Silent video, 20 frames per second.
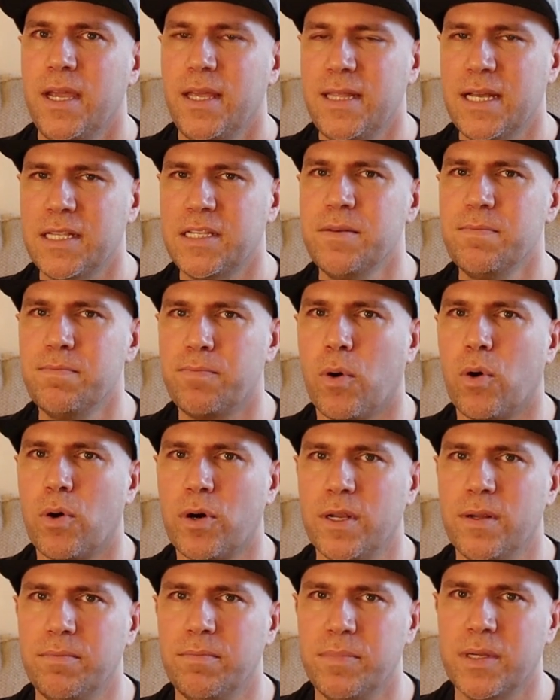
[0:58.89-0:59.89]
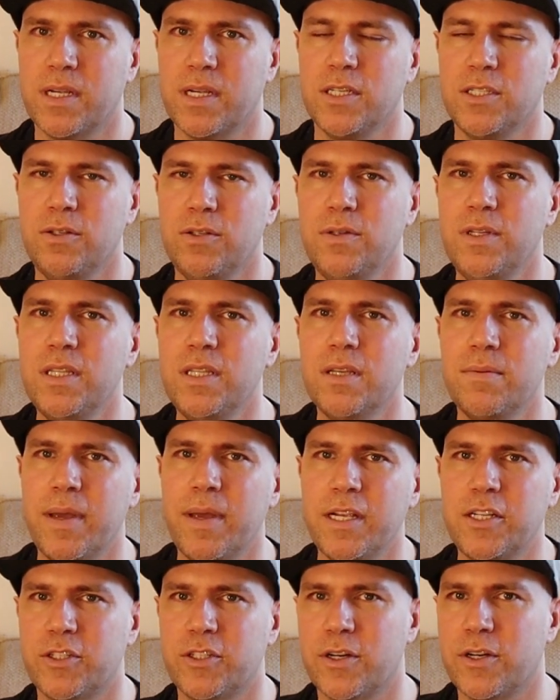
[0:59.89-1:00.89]
That's important because you need to
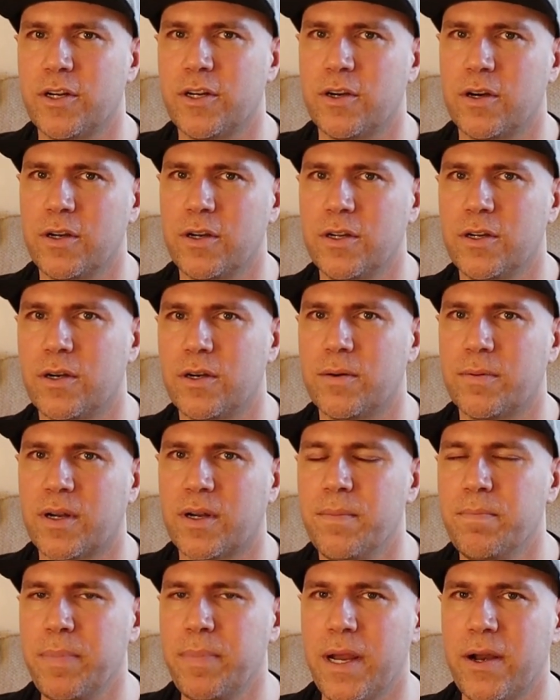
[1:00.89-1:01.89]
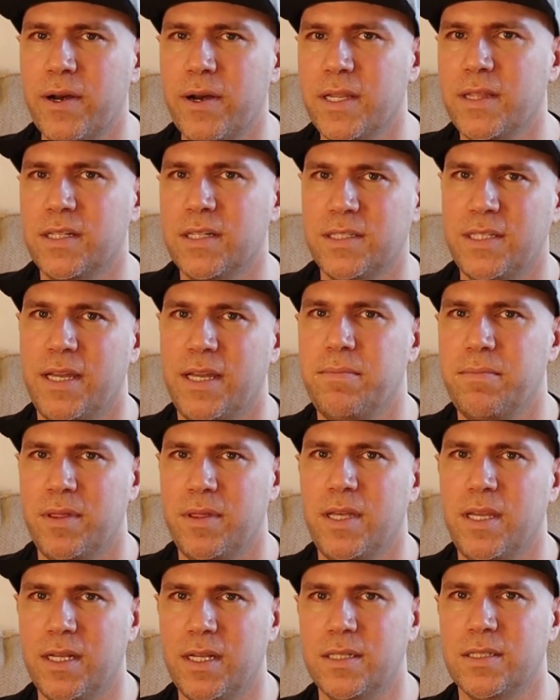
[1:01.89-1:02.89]
make sure you're comparing the same
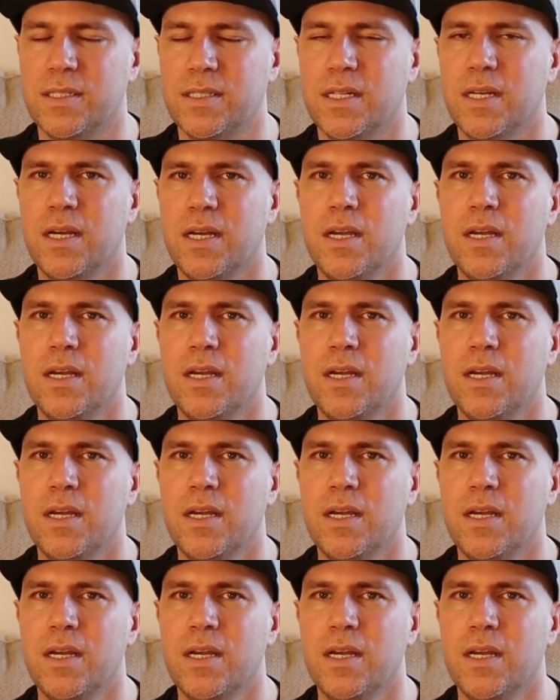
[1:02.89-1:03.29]
things.